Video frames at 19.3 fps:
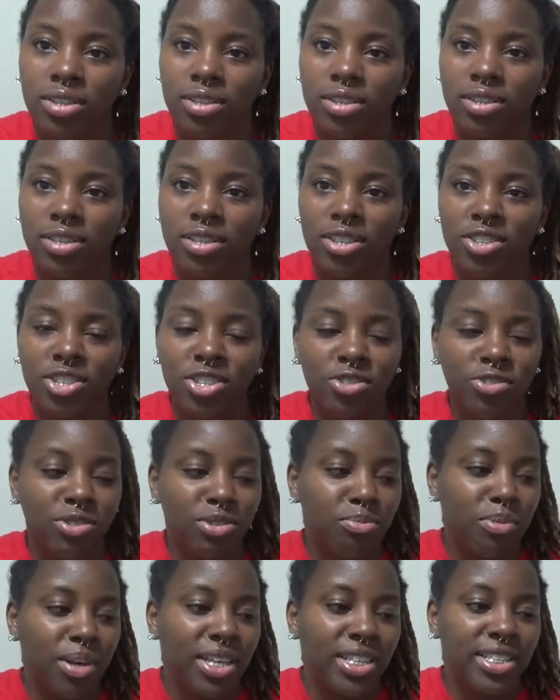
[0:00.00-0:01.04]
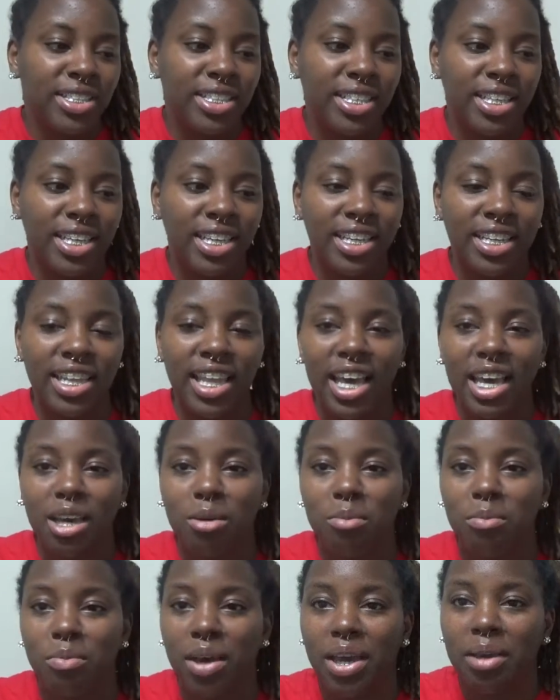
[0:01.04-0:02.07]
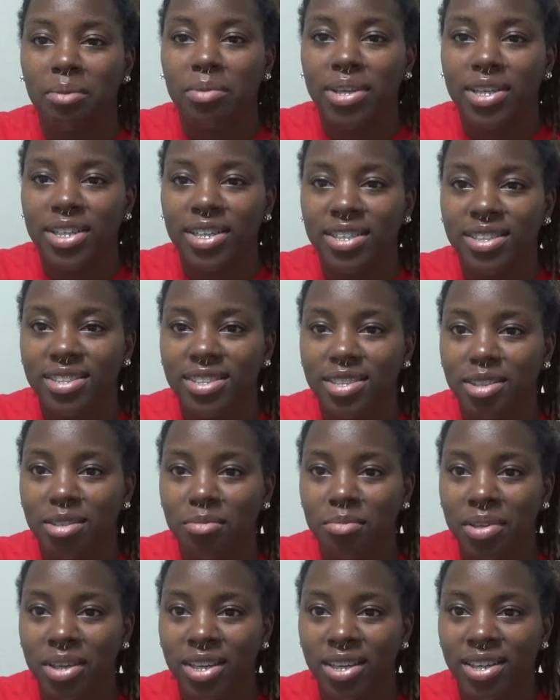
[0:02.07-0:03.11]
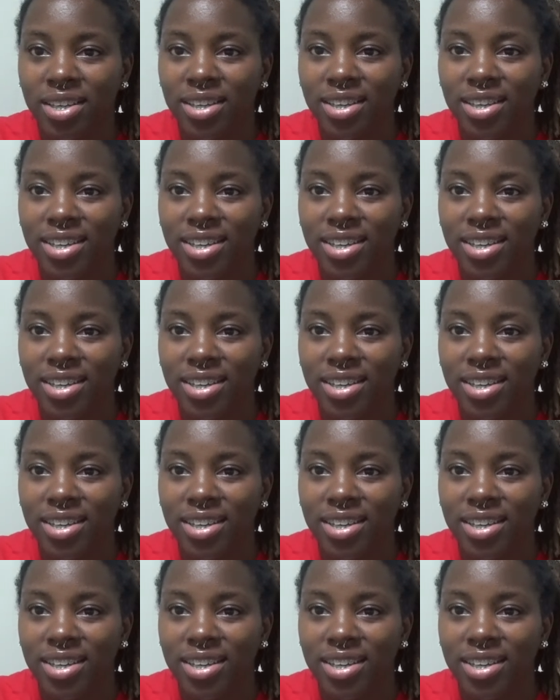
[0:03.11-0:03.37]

So she was basically like a baby to me.